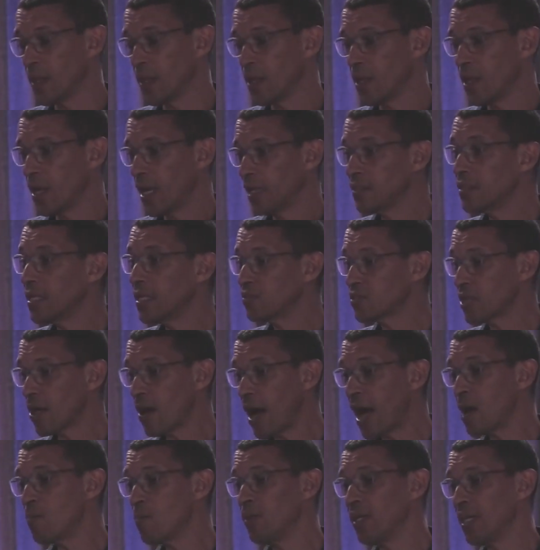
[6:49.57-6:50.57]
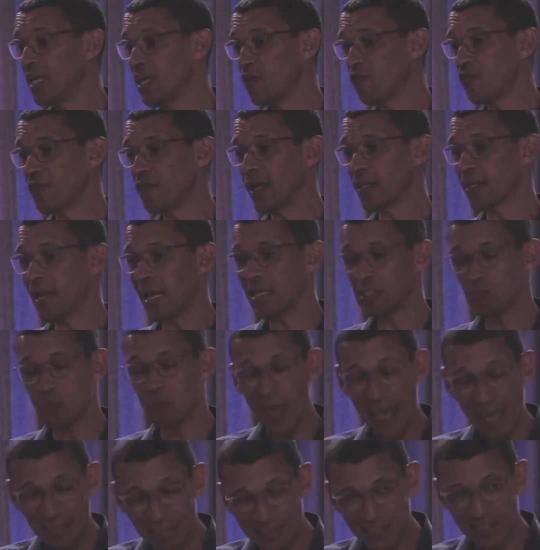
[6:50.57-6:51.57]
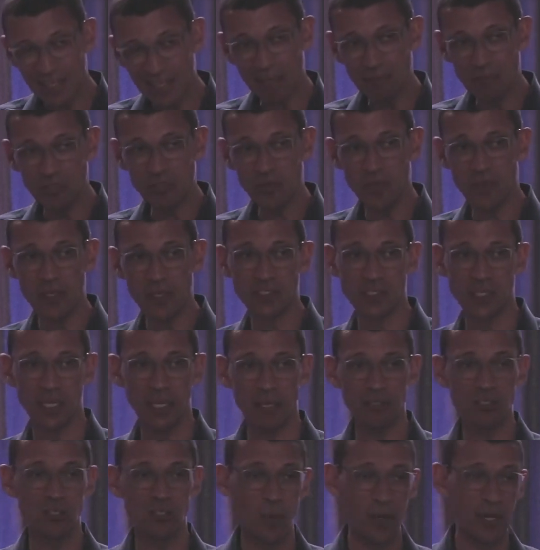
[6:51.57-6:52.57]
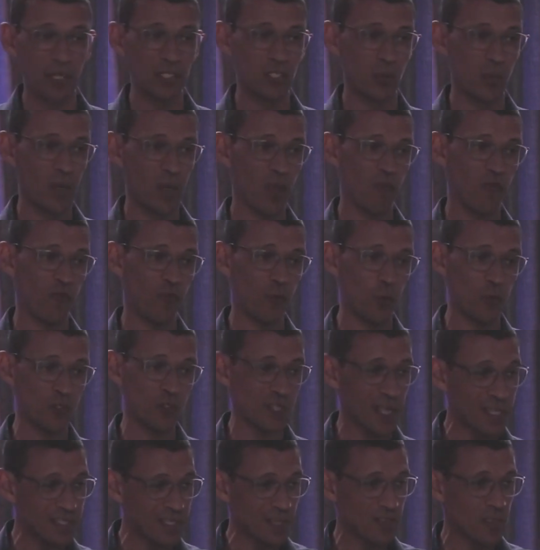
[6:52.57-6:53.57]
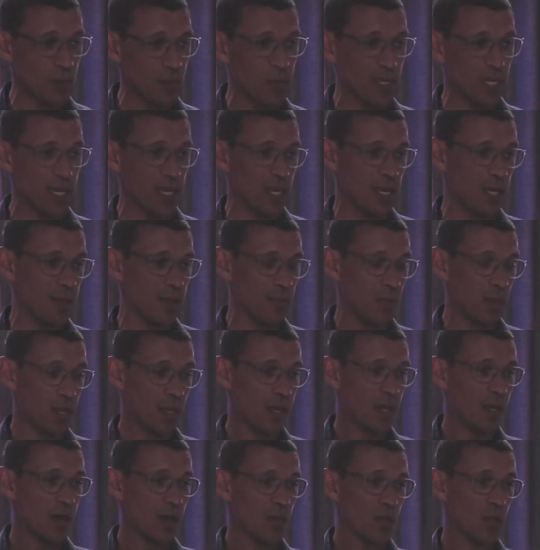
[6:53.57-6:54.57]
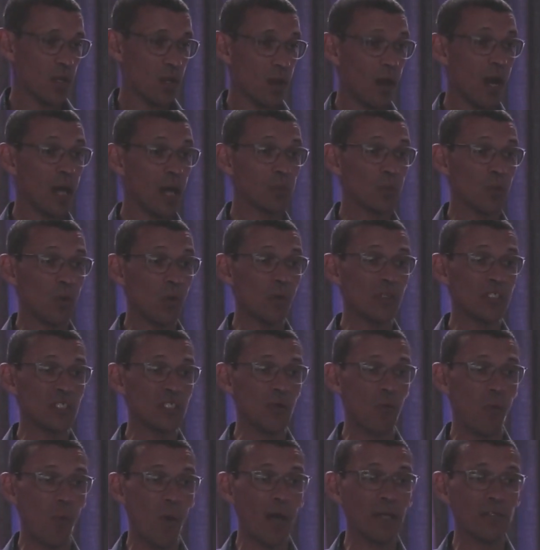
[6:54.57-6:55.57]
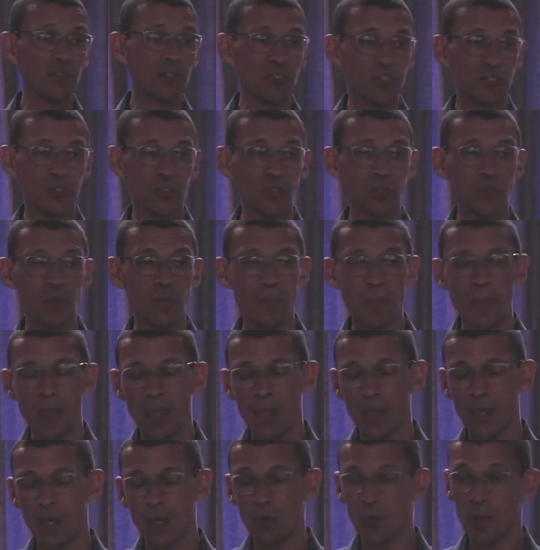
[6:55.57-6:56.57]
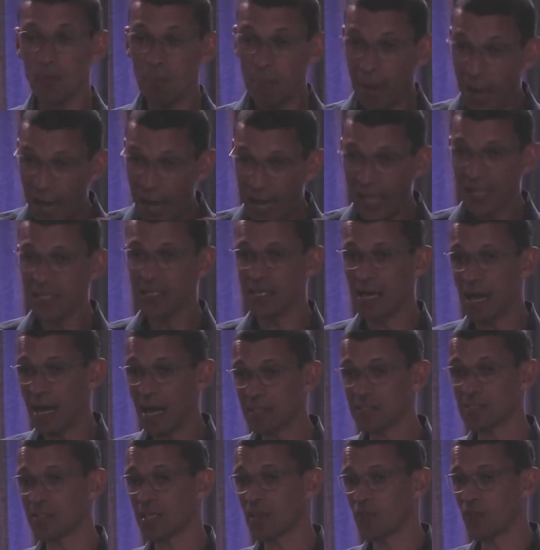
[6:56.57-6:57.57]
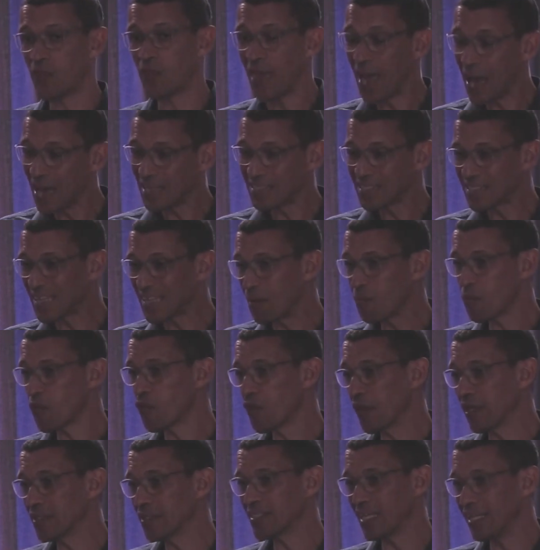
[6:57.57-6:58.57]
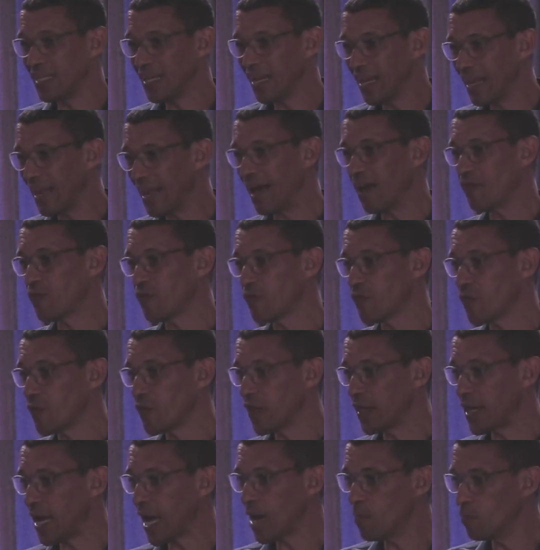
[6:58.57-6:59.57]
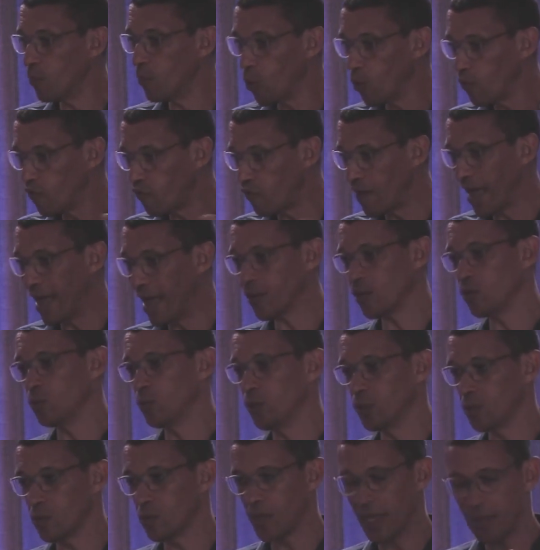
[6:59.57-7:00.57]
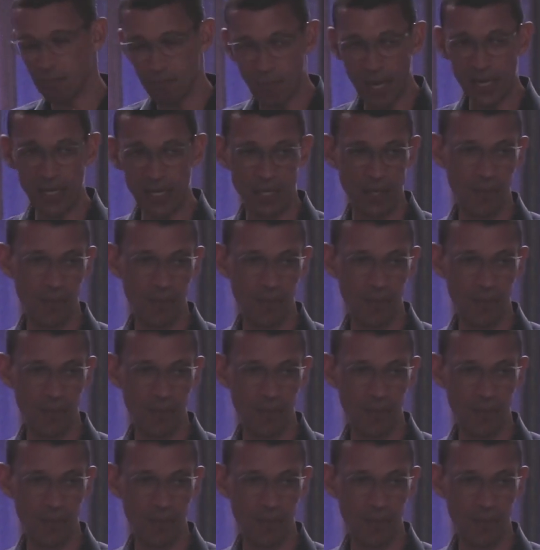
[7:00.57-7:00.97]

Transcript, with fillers: And, and so I believe that as we enter into this year, twenty twenty-four, just at the beginning, that God will also want to remind us that there are some things in life that are more valuable than money,